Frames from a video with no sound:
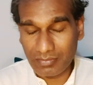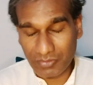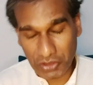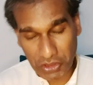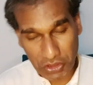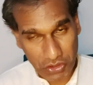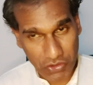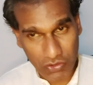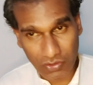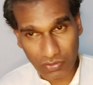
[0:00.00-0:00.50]

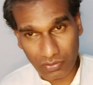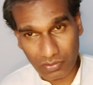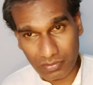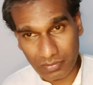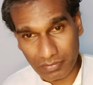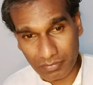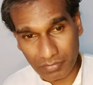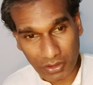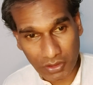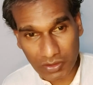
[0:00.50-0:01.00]
because we
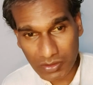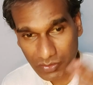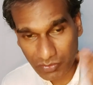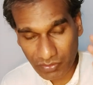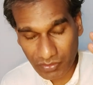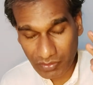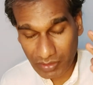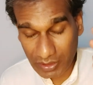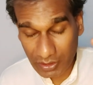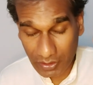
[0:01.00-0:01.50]
were
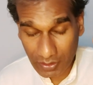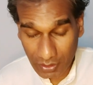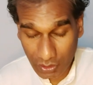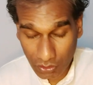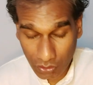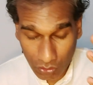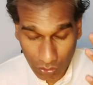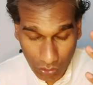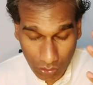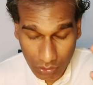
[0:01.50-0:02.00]
not
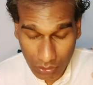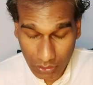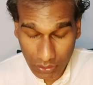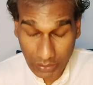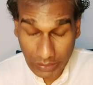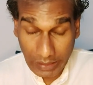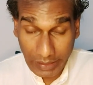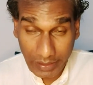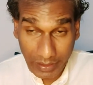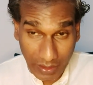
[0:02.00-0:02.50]
aware
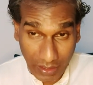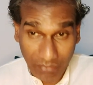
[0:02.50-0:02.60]
of